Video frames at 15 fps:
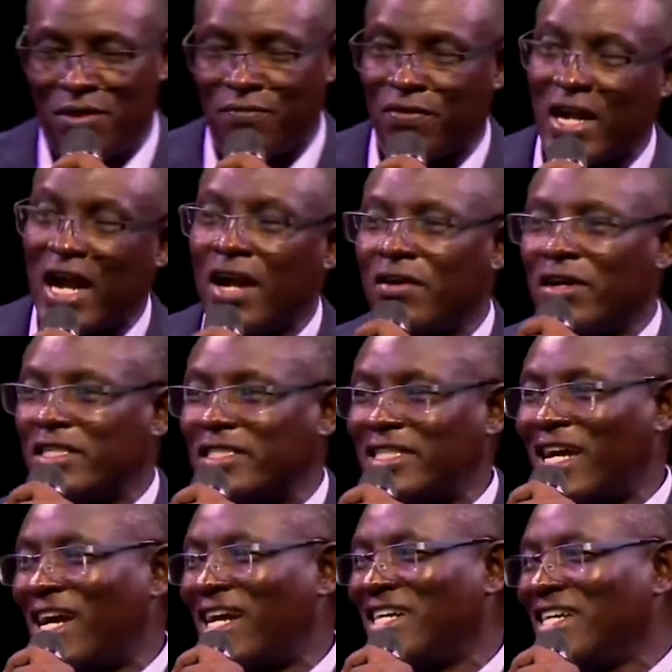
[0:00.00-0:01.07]
of
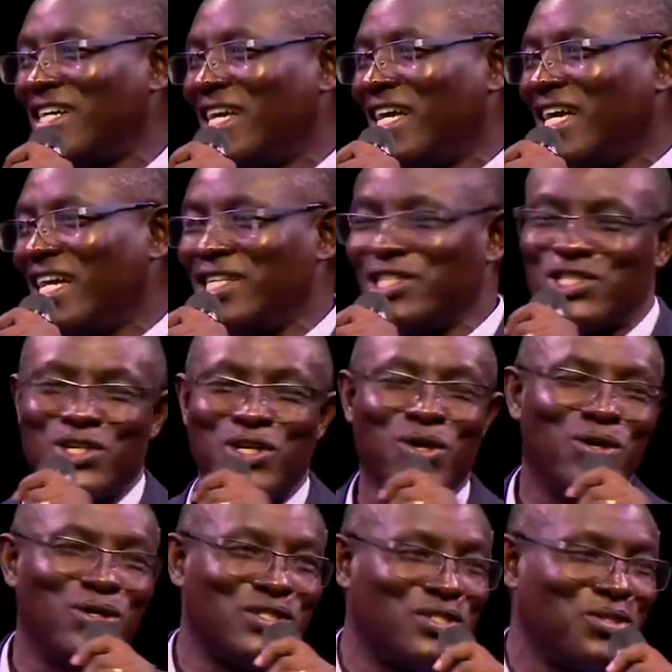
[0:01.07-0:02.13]
character is
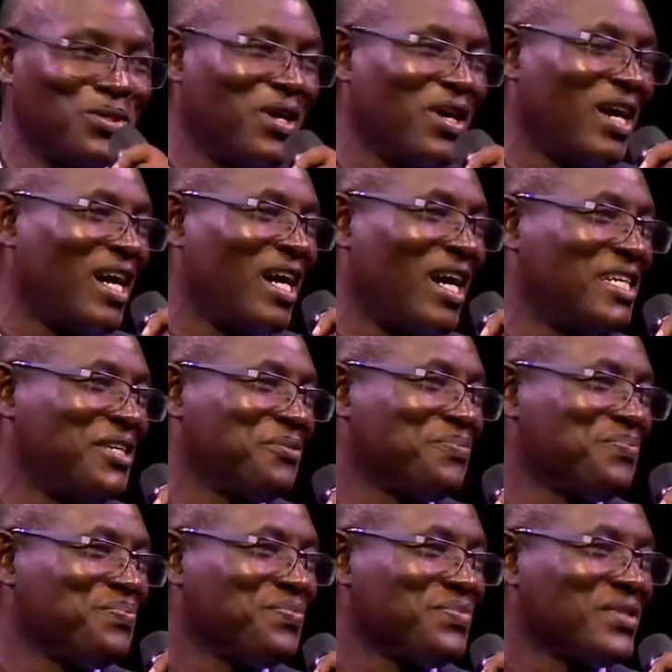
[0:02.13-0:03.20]
good to God.
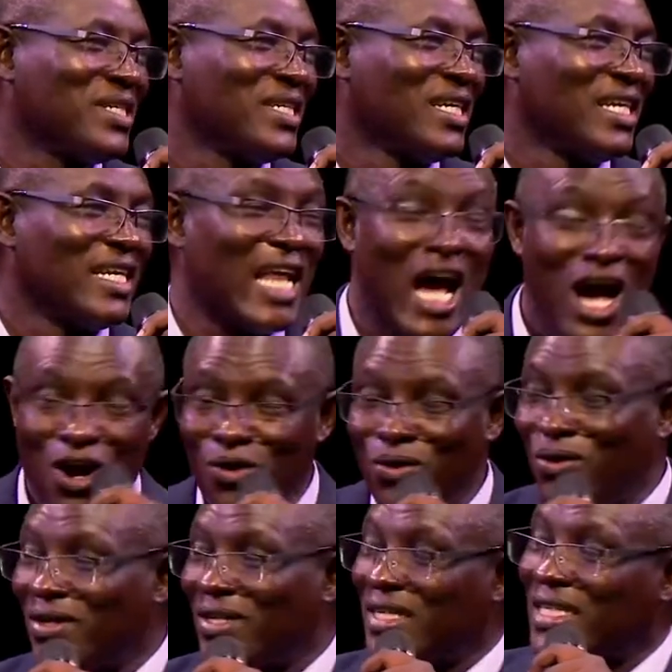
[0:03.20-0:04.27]

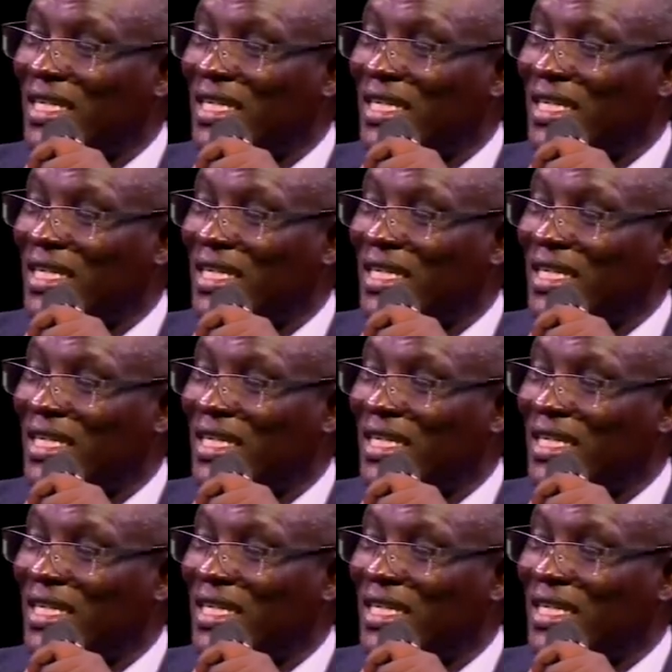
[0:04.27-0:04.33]
Now,